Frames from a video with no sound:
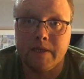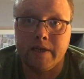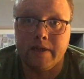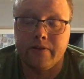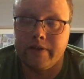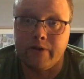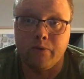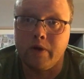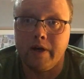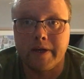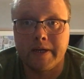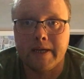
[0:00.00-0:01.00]
It didn't
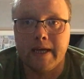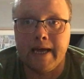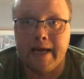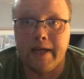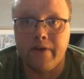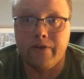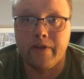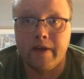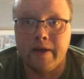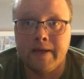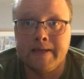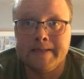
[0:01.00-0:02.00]
work, and
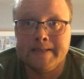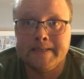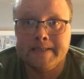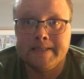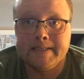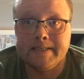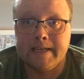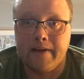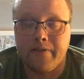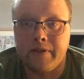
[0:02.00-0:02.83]
yeah,